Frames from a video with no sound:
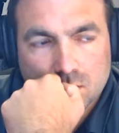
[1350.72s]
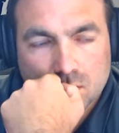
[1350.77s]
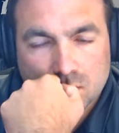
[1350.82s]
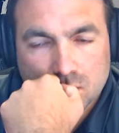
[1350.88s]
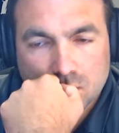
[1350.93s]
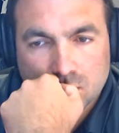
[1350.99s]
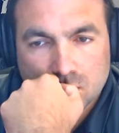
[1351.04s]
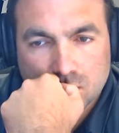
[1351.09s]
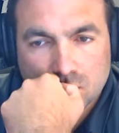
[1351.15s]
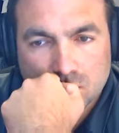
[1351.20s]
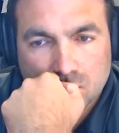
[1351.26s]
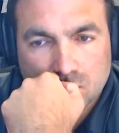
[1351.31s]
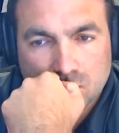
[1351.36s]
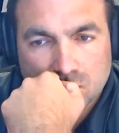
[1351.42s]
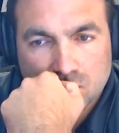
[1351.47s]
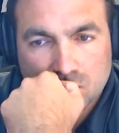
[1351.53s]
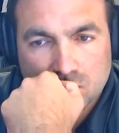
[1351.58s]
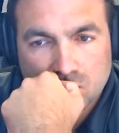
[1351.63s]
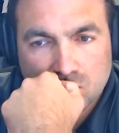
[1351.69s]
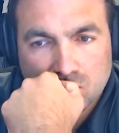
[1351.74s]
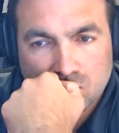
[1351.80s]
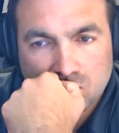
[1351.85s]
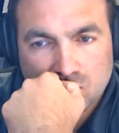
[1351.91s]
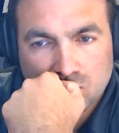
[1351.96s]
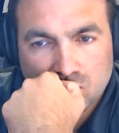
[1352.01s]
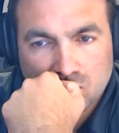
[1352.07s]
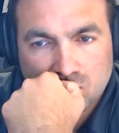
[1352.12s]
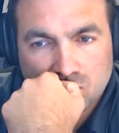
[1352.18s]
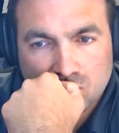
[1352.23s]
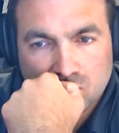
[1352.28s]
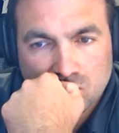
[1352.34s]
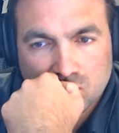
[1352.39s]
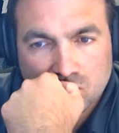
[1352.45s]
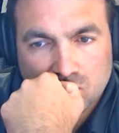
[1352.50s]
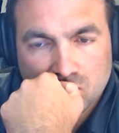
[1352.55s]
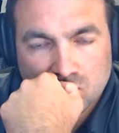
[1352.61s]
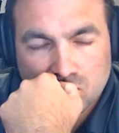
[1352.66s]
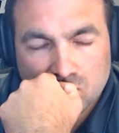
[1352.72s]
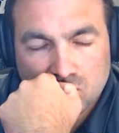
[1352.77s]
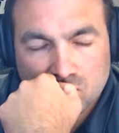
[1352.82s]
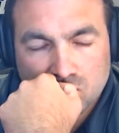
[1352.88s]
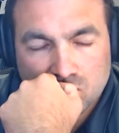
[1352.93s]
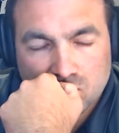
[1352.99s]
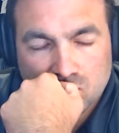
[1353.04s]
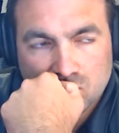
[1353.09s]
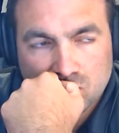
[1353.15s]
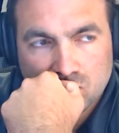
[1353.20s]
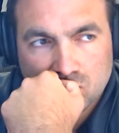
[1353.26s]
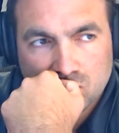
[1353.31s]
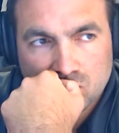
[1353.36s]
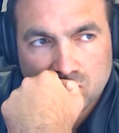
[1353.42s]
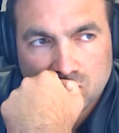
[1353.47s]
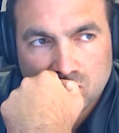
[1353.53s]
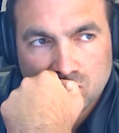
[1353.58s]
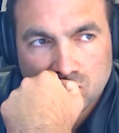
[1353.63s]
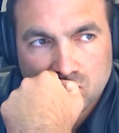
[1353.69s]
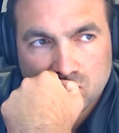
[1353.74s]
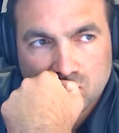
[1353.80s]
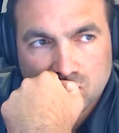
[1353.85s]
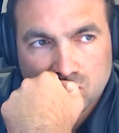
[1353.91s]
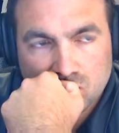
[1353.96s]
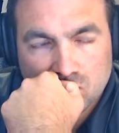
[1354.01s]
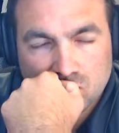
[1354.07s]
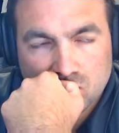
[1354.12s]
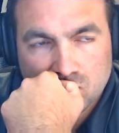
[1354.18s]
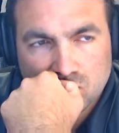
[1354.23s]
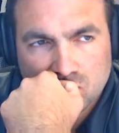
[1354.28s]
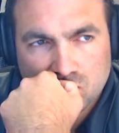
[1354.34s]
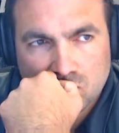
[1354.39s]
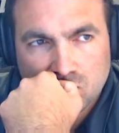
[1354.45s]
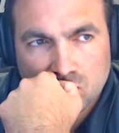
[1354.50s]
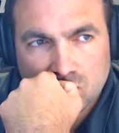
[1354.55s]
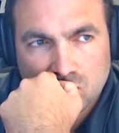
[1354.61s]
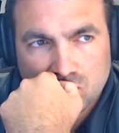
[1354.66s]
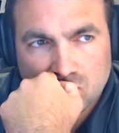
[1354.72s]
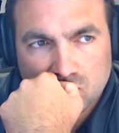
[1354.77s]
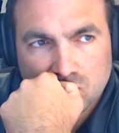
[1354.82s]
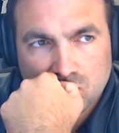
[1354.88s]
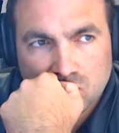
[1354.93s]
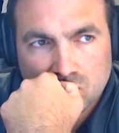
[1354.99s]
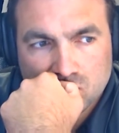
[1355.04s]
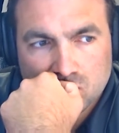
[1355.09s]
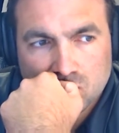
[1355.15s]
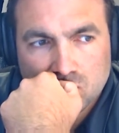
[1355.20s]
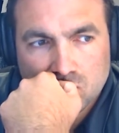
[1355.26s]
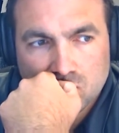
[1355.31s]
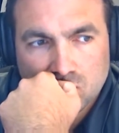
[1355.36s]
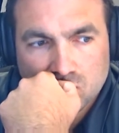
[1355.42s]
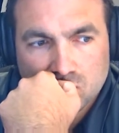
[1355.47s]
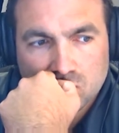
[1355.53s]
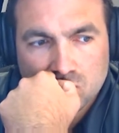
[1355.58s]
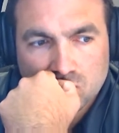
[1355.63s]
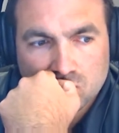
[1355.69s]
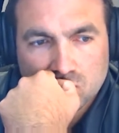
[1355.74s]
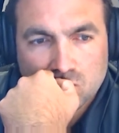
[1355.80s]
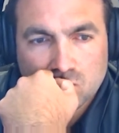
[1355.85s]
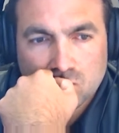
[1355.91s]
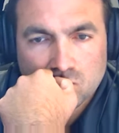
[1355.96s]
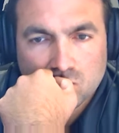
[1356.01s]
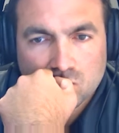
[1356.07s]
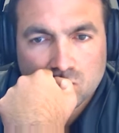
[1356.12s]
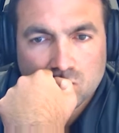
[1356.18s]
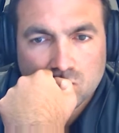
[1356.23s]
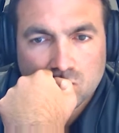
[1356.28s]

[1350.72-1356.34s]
(silent)